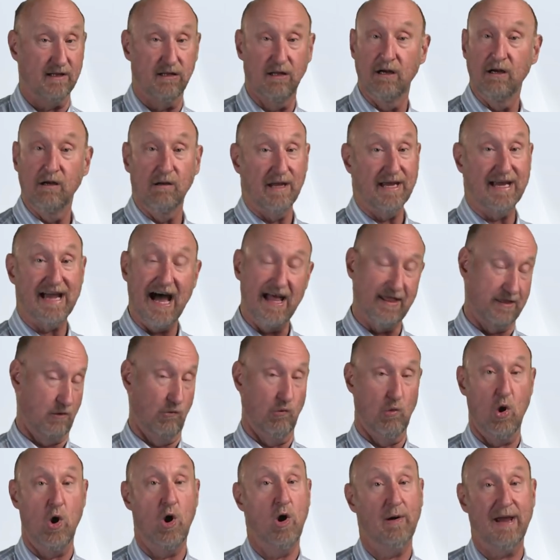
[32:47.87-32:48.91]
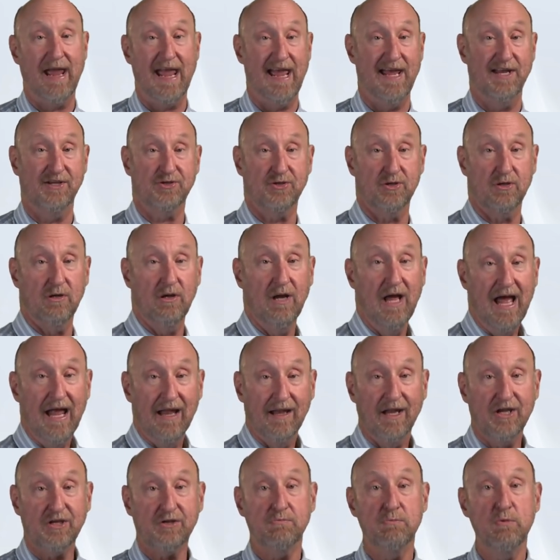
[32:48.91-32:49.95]
clearly got the wrong answer.
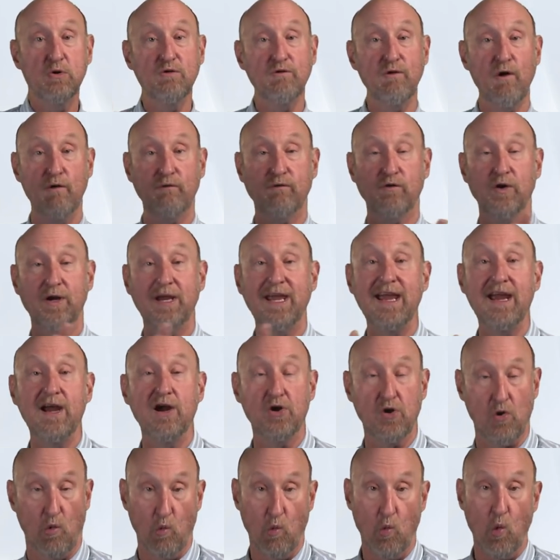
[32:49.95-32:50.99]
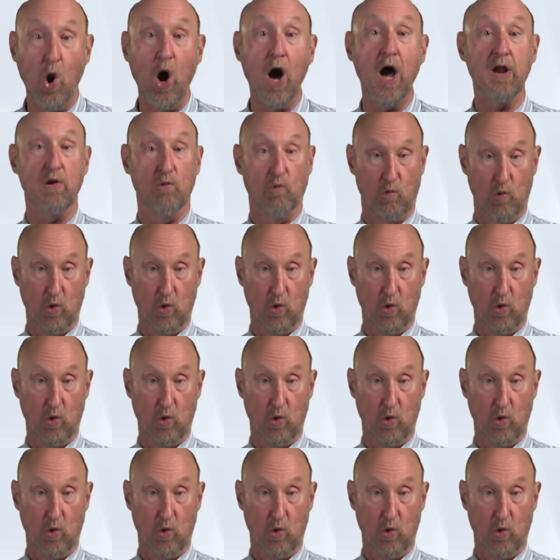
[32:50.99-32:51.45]
Let's move over here to what